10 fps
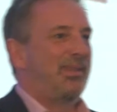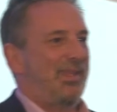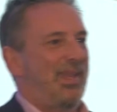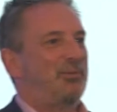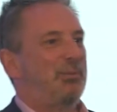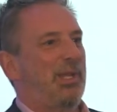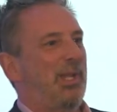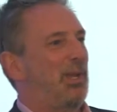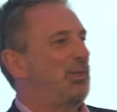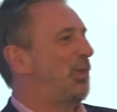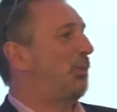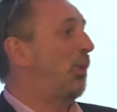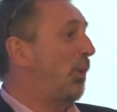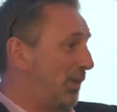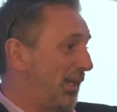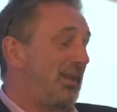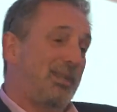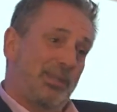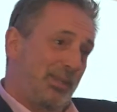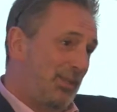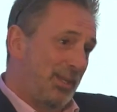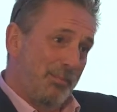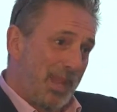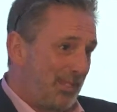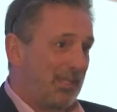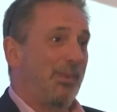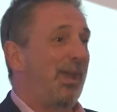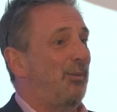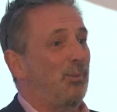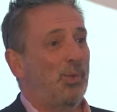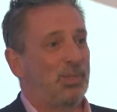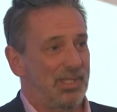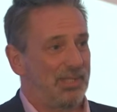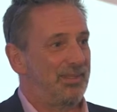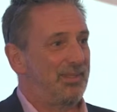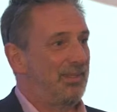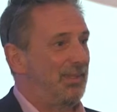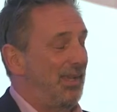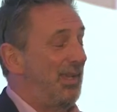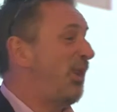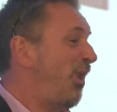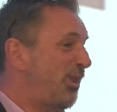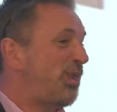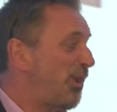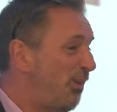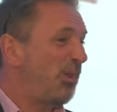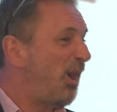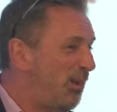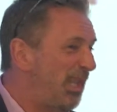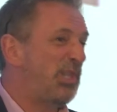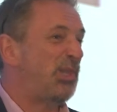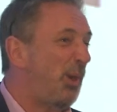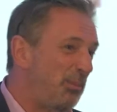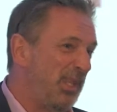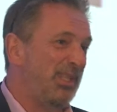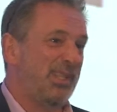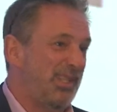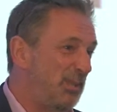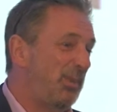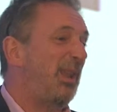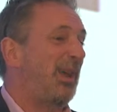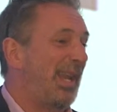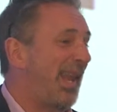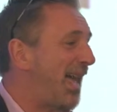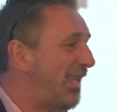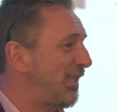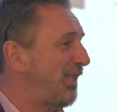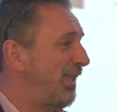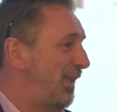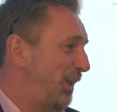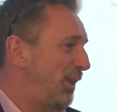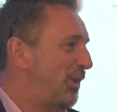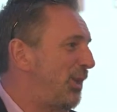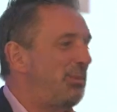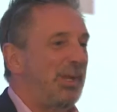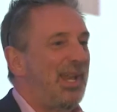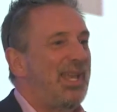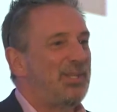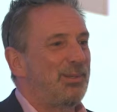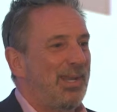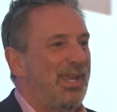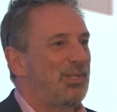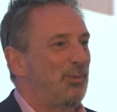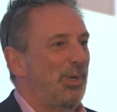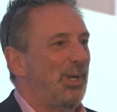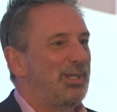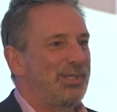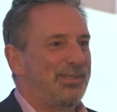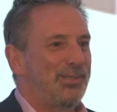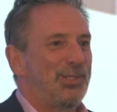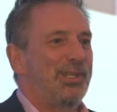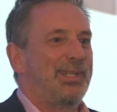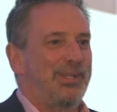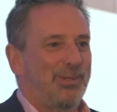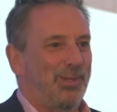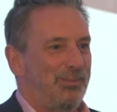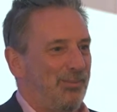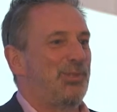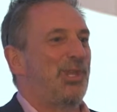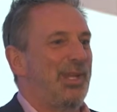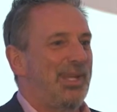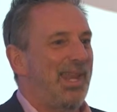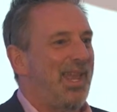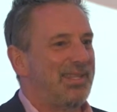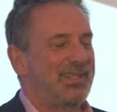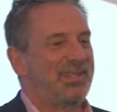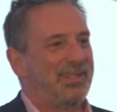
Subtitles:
They have to be close to water because they use an immense amount of water. And you can't really stop these things. It's a bit like glass. You stop a glass works and suddenly you've got solid glass.